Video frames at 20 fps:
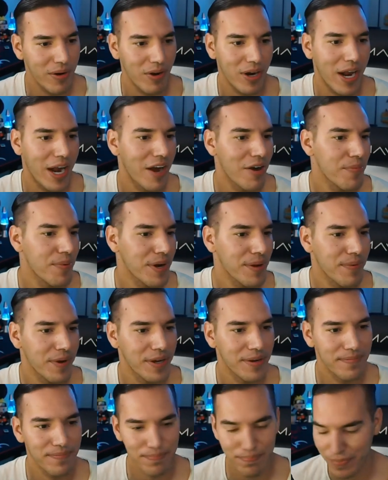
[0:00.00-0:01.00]
Well, not everybody,
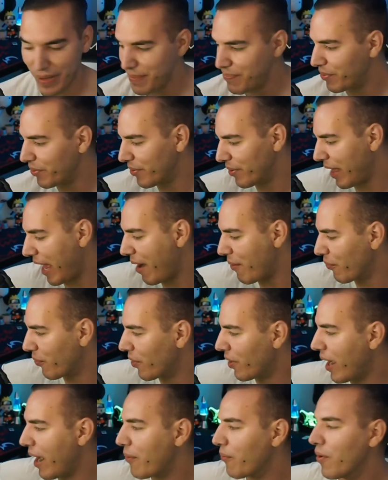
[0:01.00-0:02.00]
but people that
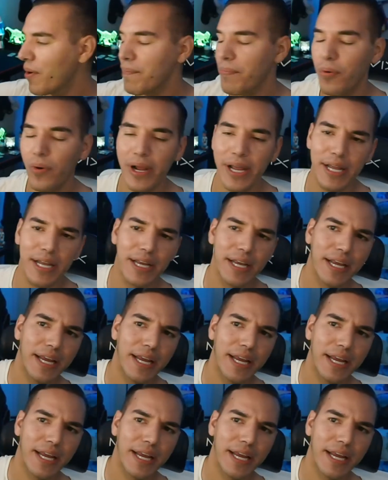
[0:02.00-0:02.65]
were at one point.